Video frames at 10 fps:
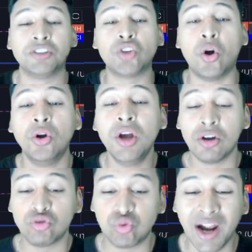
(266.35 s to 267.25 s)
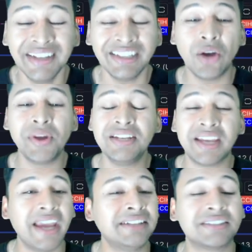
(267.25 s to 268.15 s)
So right now
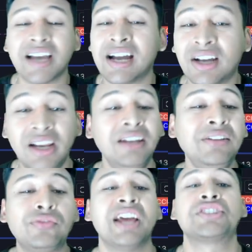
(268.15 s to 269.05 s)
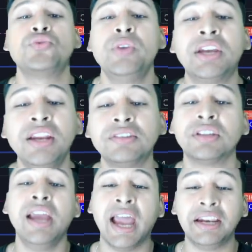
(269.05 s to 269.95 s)
indicators are clearly flashing weakness,
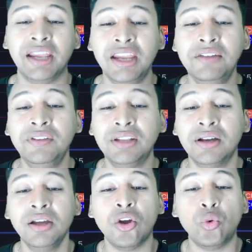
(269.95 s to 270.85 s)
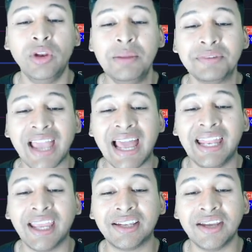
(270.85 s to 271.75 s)
and even the Williams
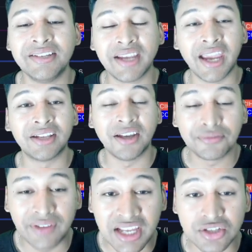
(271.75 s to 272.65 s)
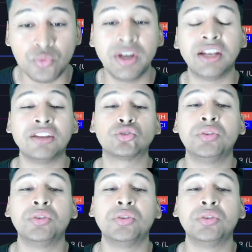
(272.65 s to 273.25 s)
Alligator indicator is flashing weakness.